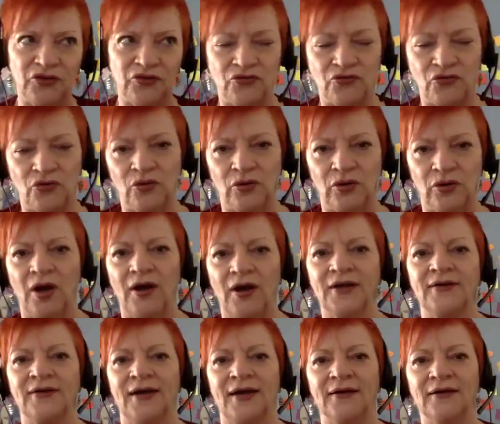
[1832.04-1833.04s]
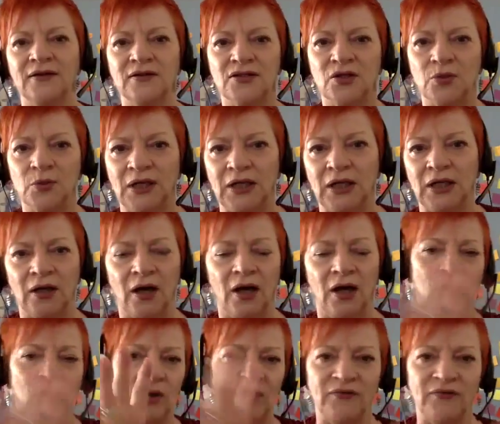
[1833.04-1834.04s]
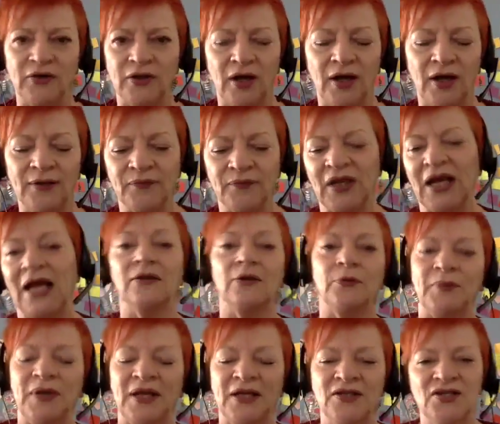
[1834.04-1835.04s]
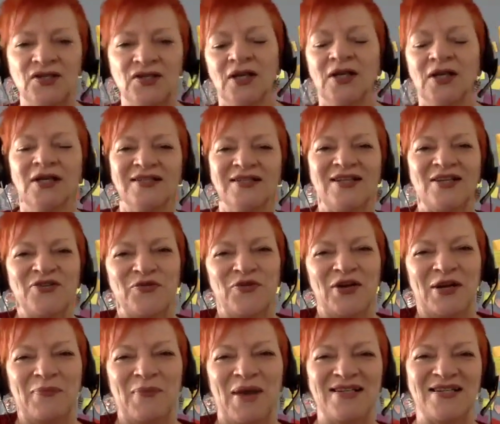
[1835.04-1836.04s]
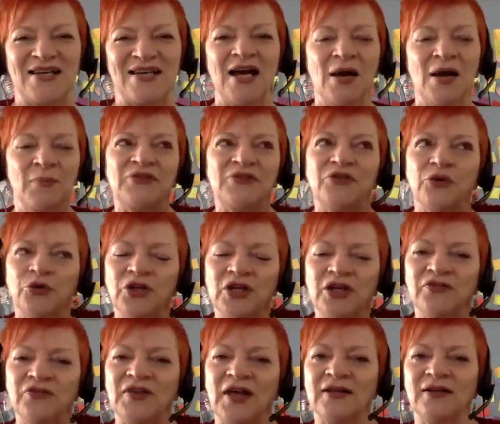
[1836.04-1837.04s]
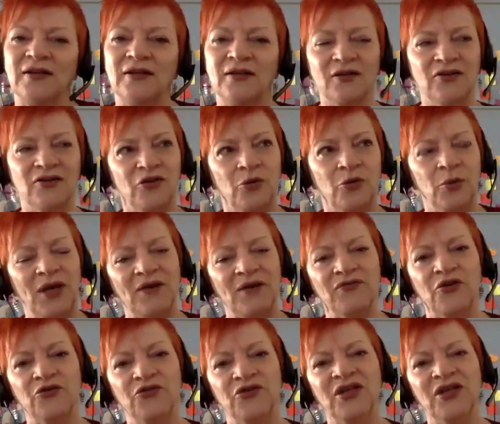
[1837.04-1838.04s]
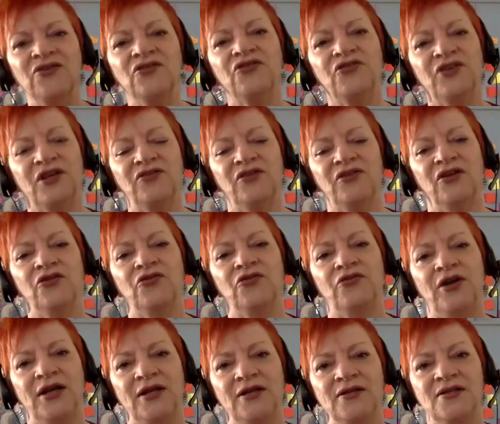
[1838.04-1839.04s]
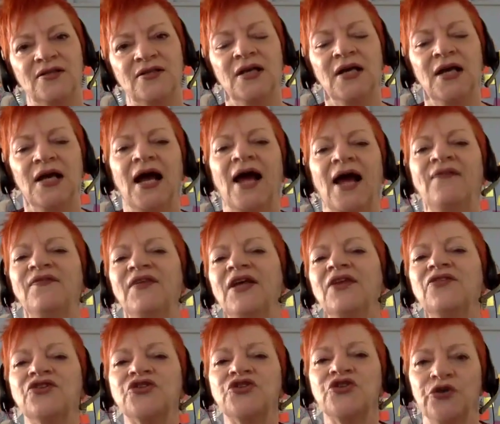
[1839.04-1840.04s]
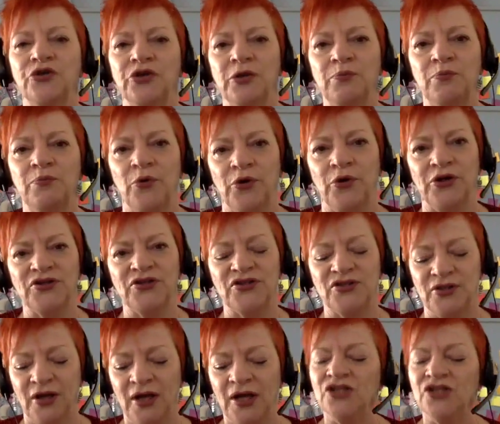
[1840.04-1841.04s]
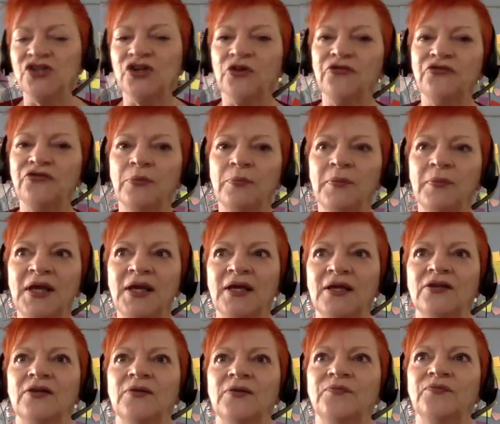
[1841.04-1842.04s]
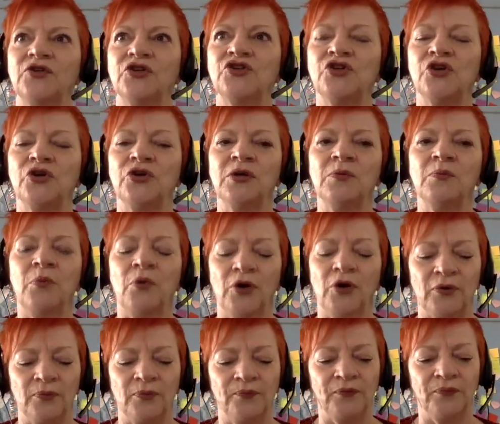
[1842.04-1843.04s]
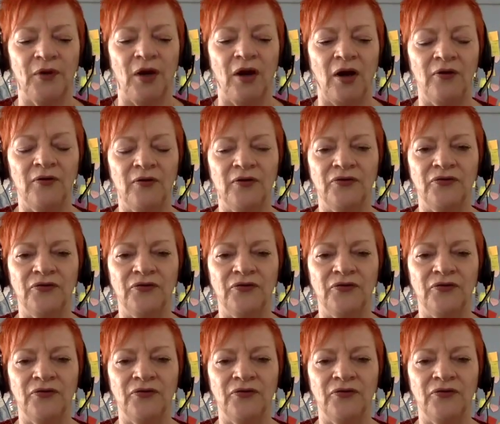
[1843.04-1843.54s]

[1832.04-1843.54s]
draw a line down, a squiggly line, whatever you like, colored pens, doesn't really matter. But if you think of that, so we have those intersecting threads, and they're the turning points. So for me, the turning point, I